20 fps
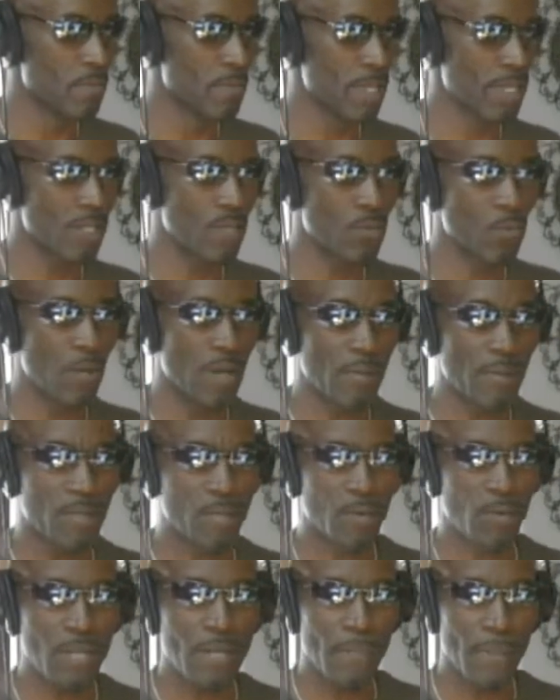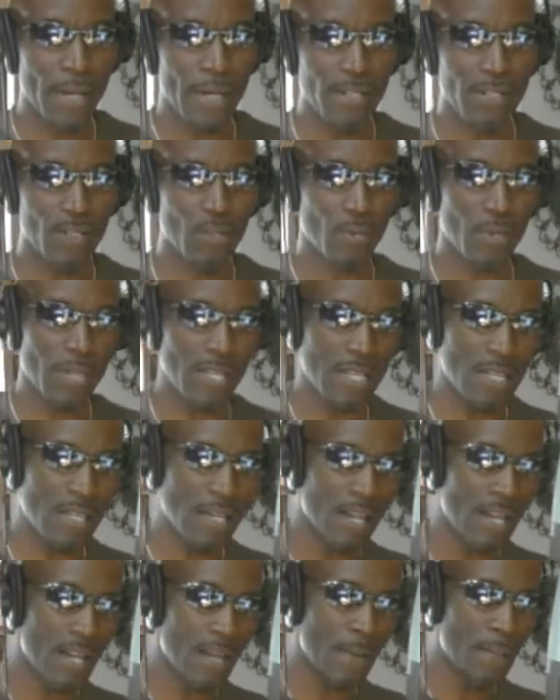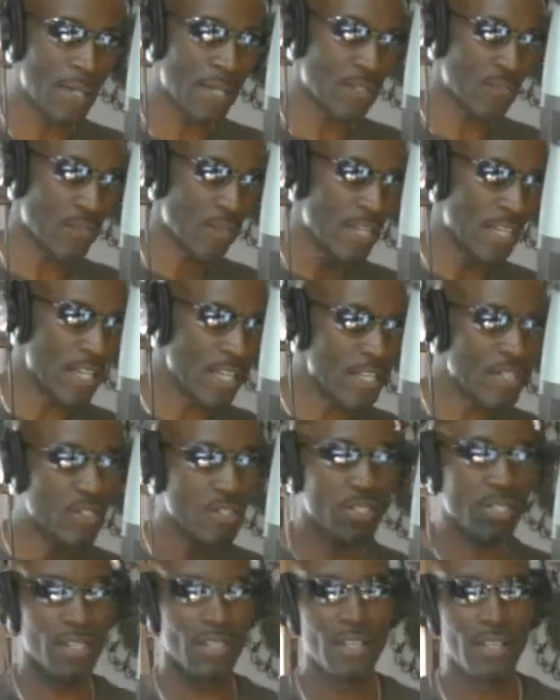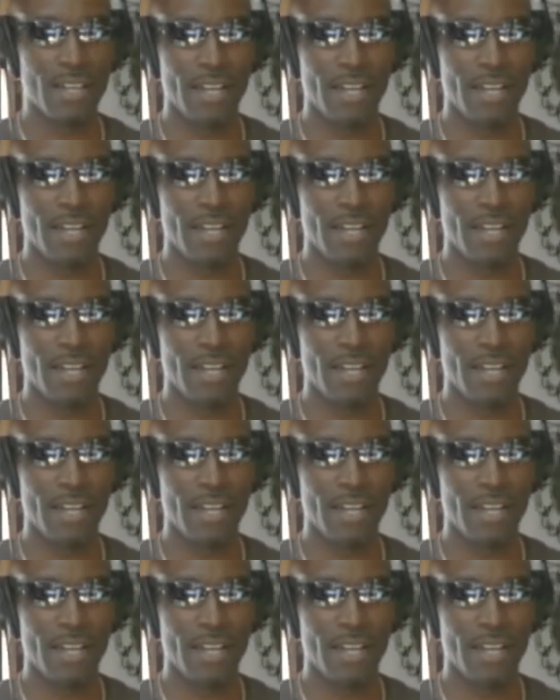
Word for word: Men and women, three picks for each.